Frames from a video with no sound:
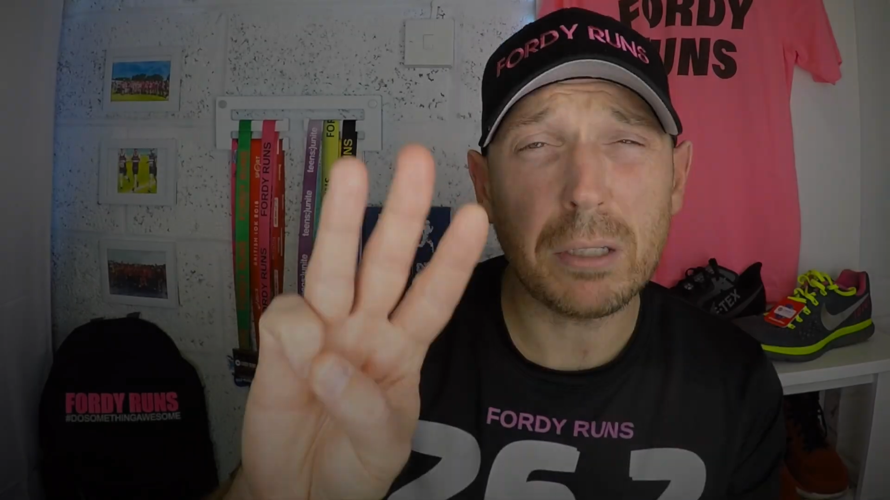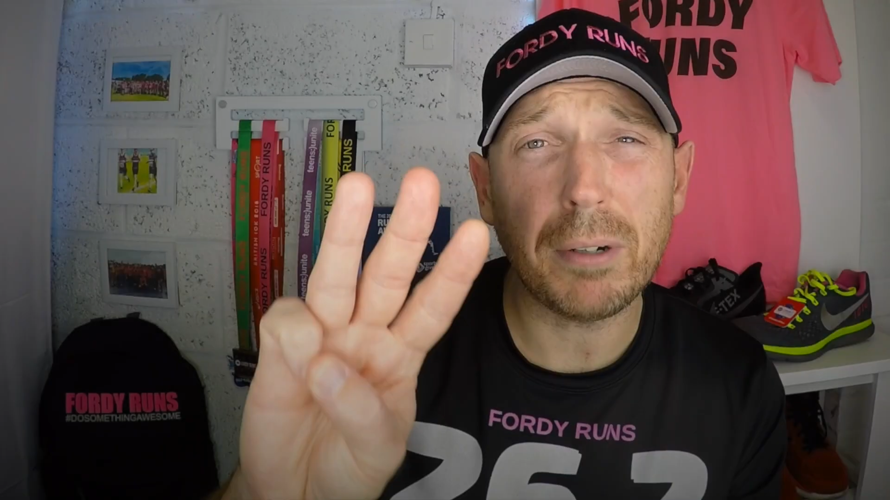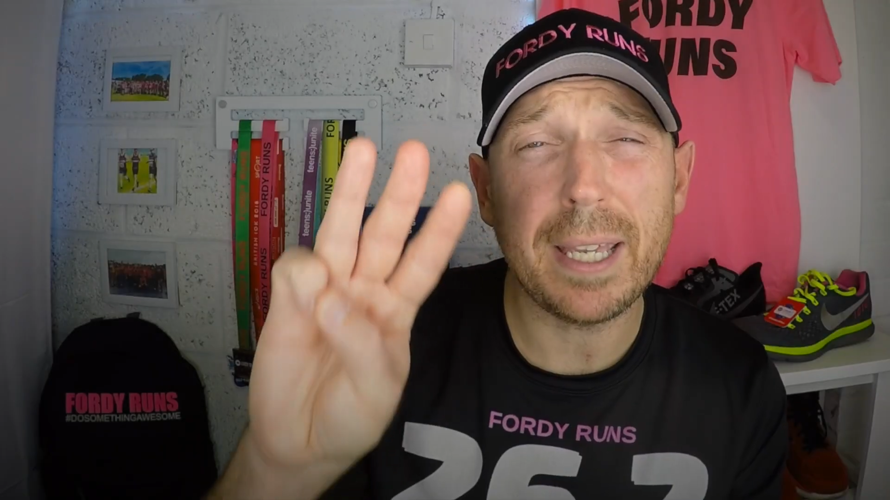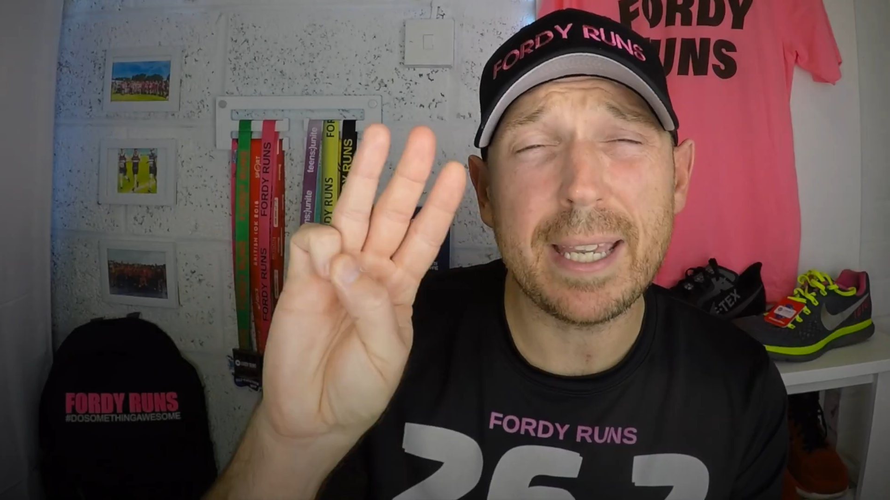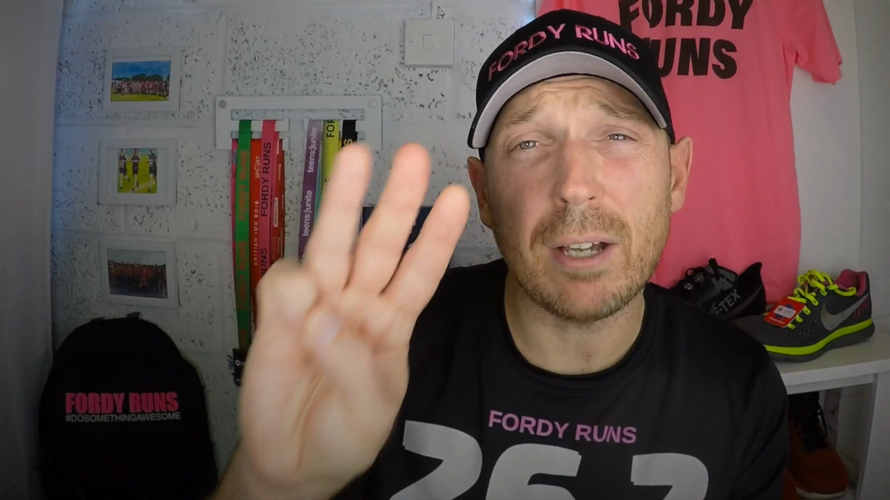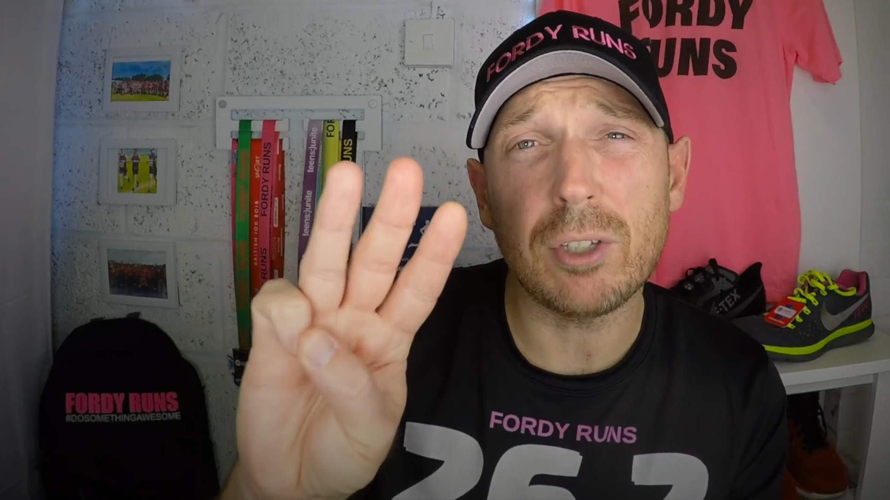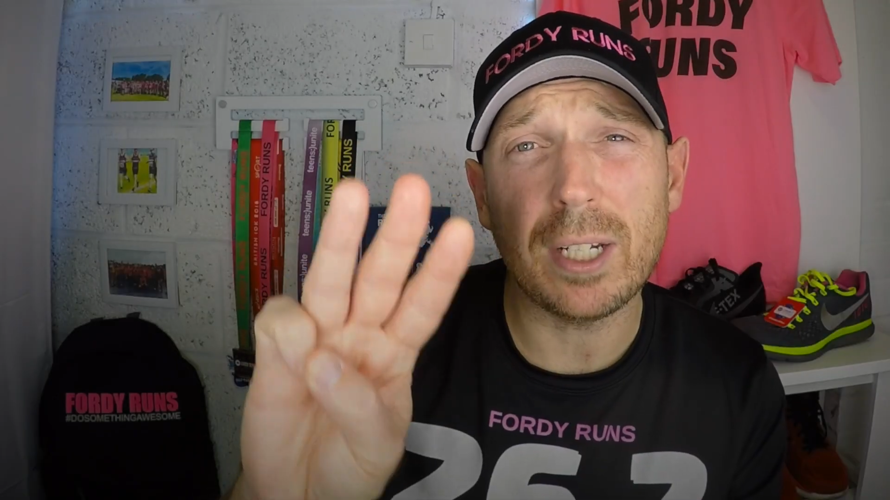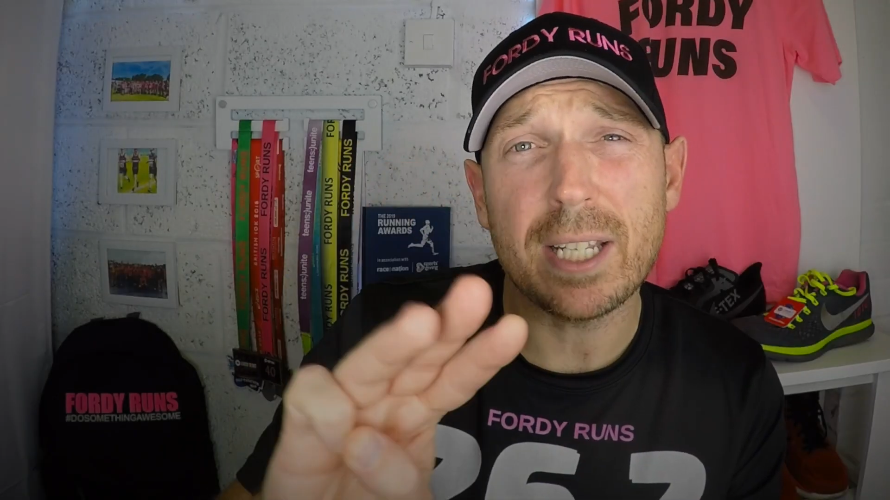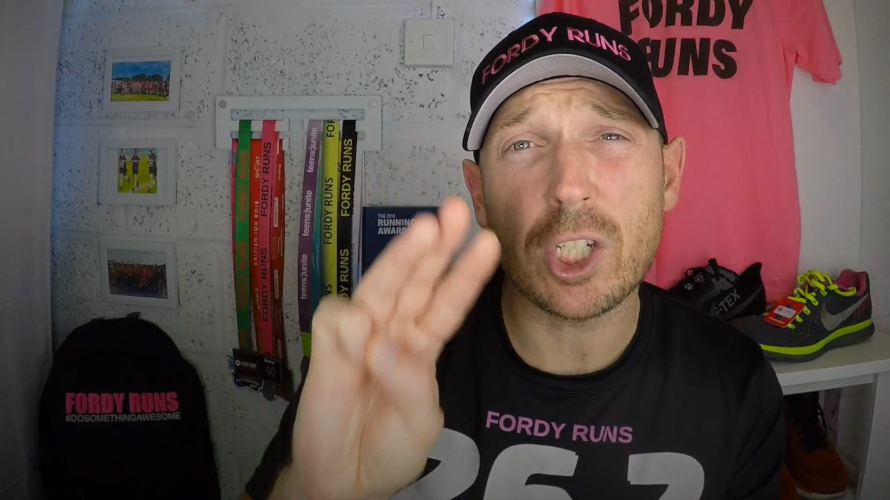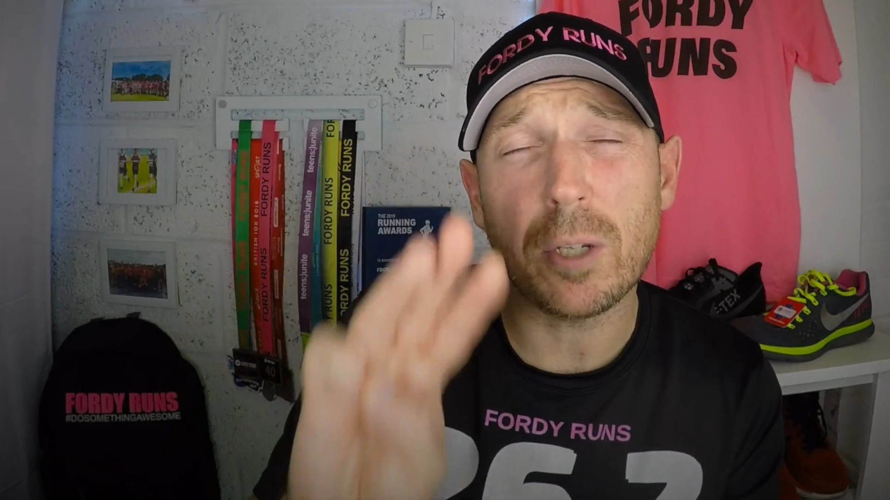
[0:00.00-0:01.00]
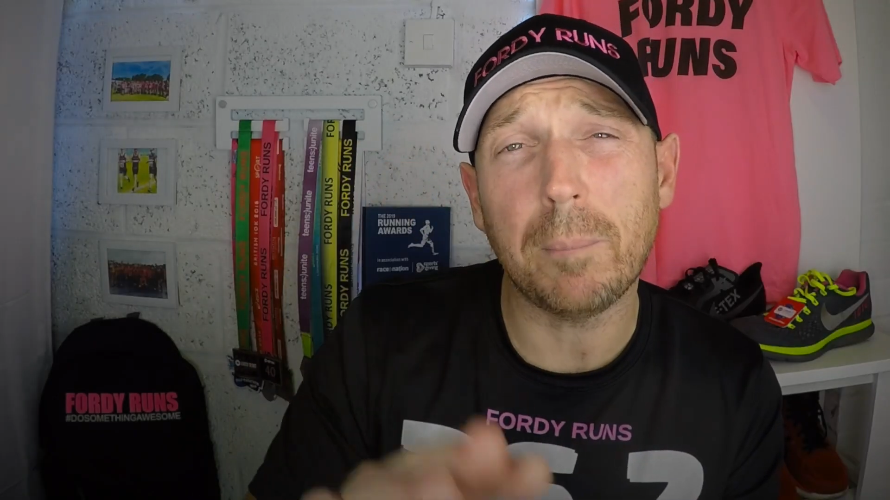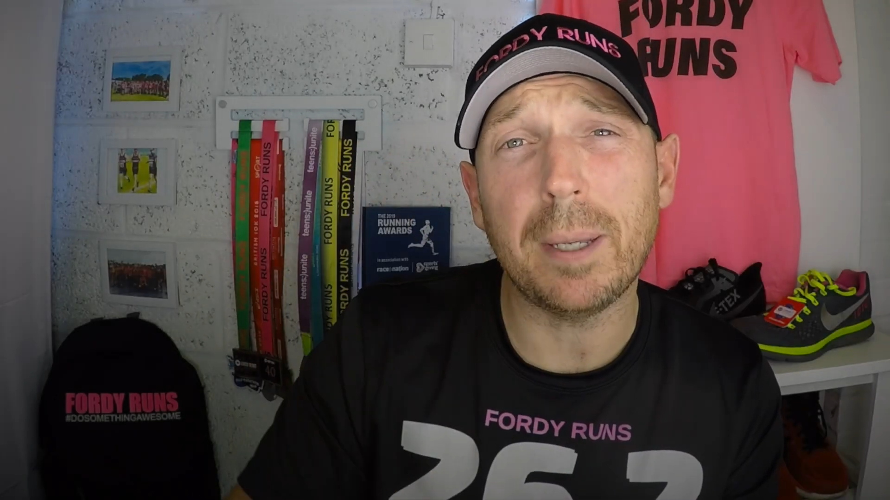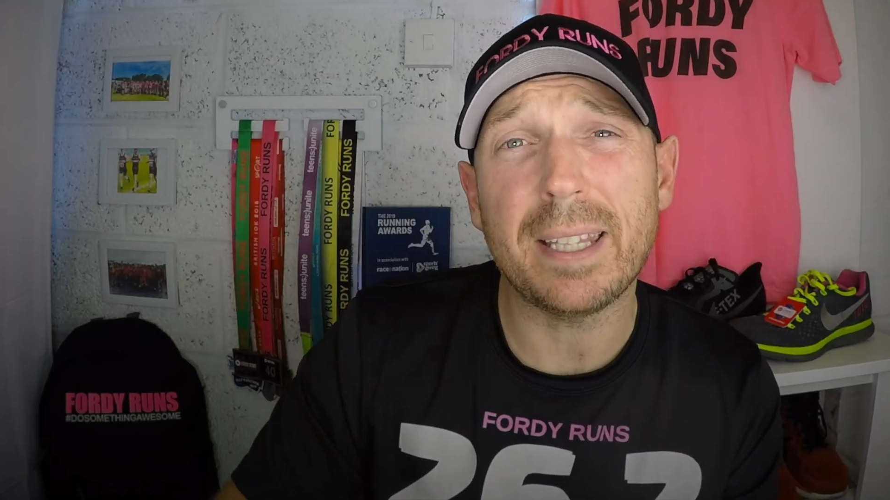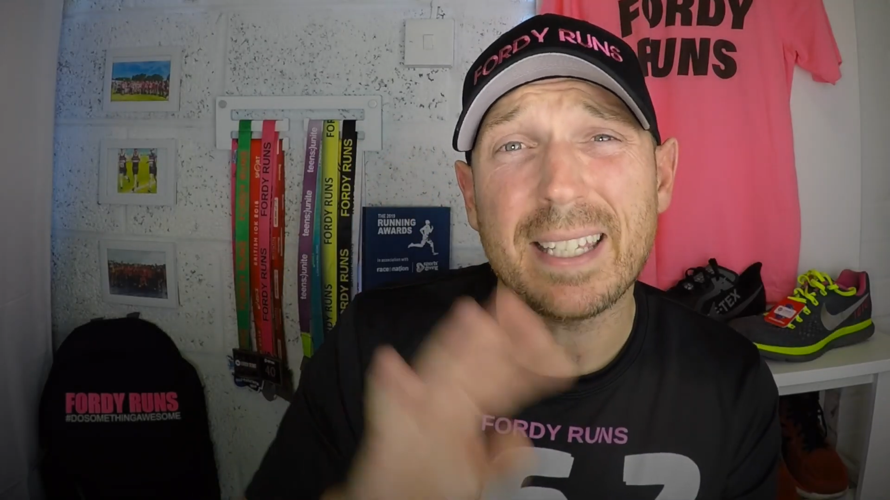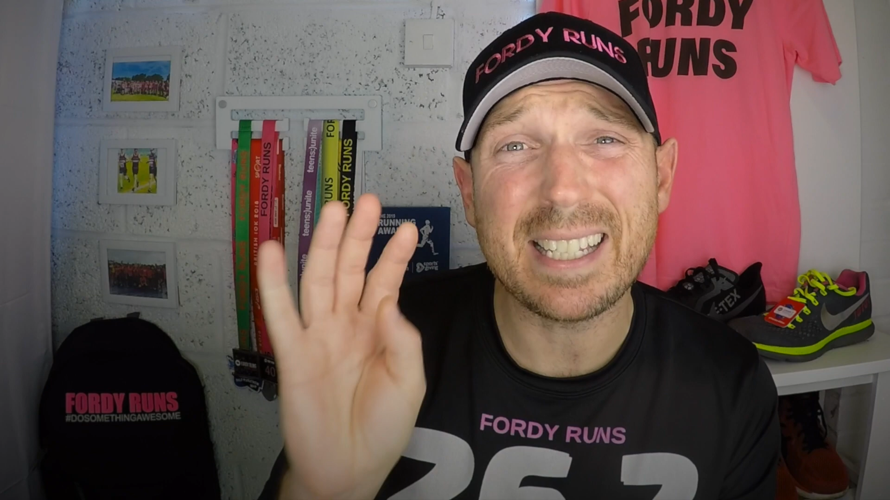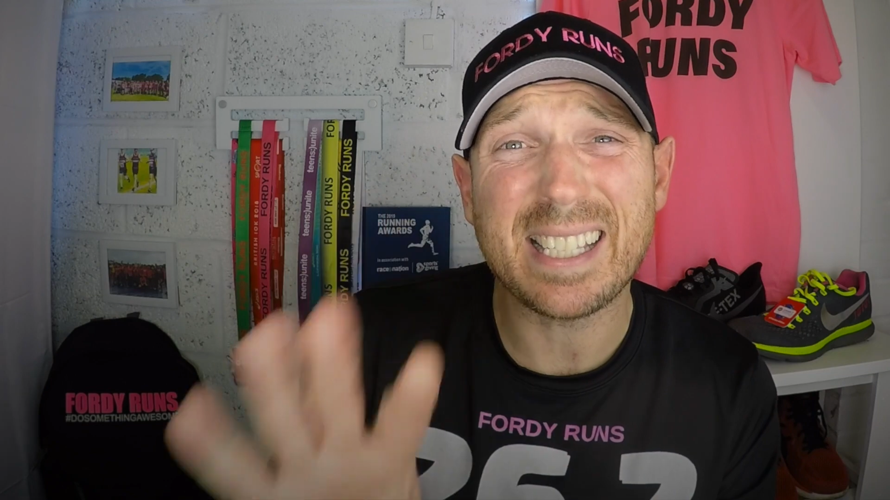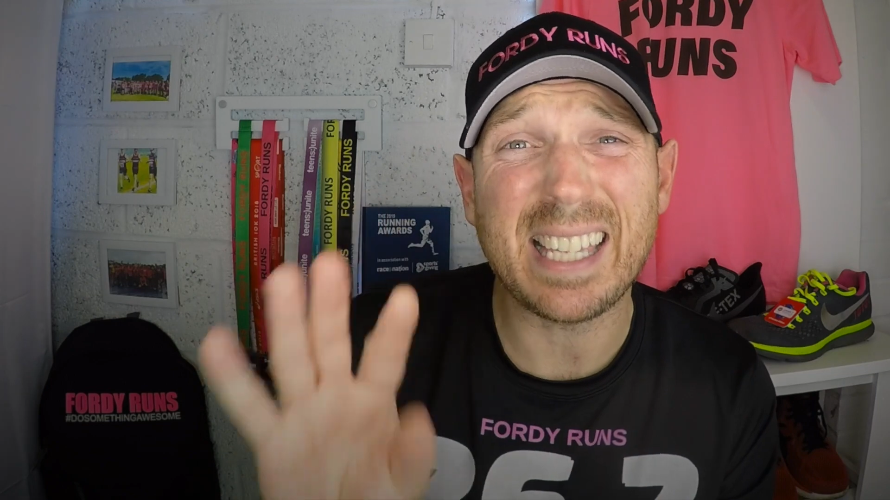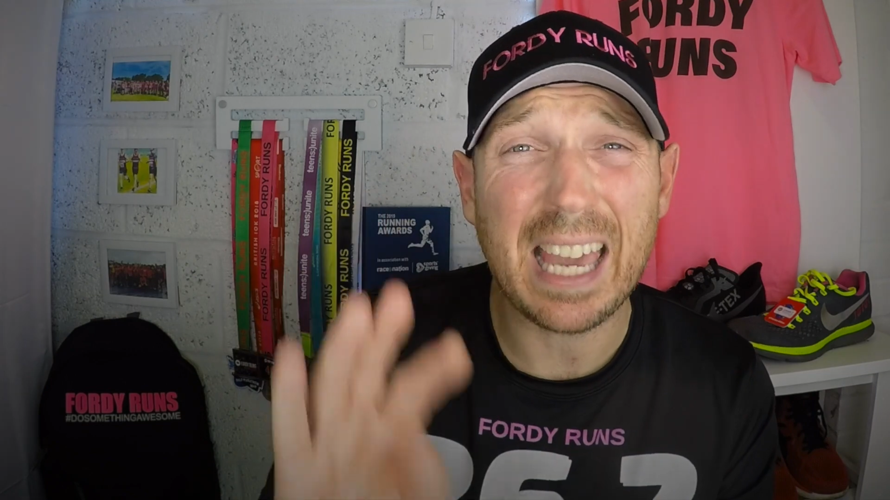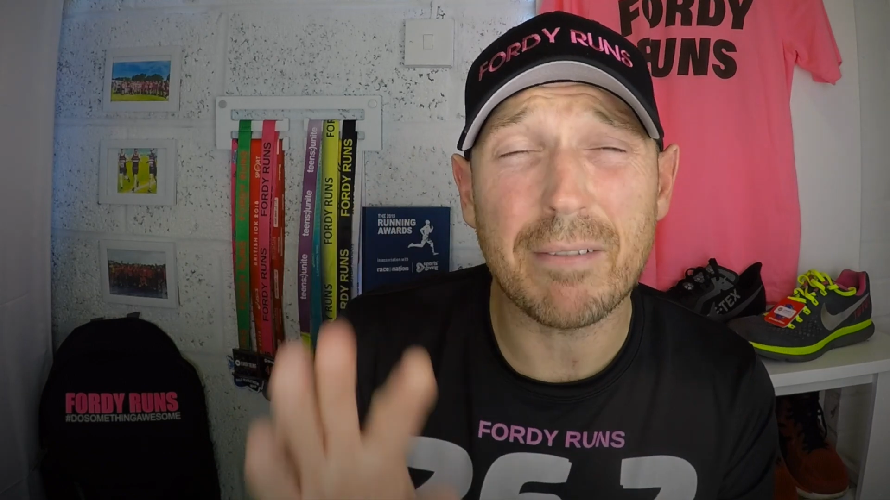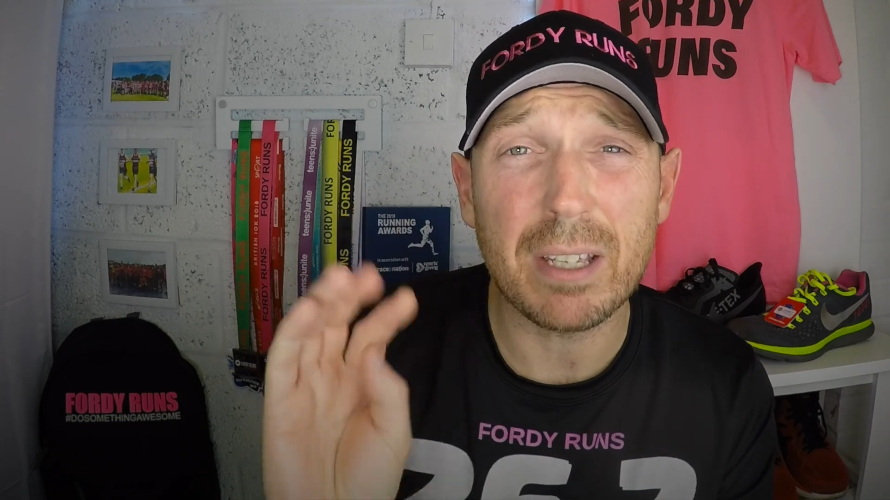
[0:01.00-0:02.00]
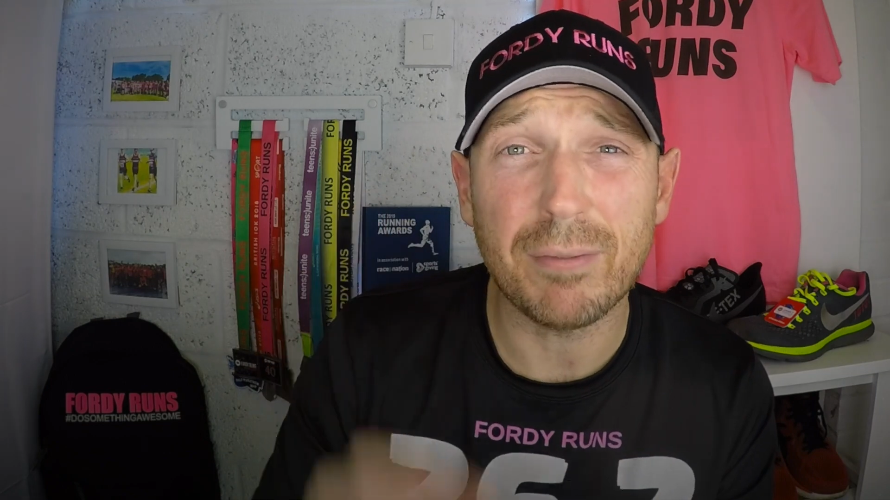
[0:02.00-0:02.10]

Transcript: three on your list should be things to carry,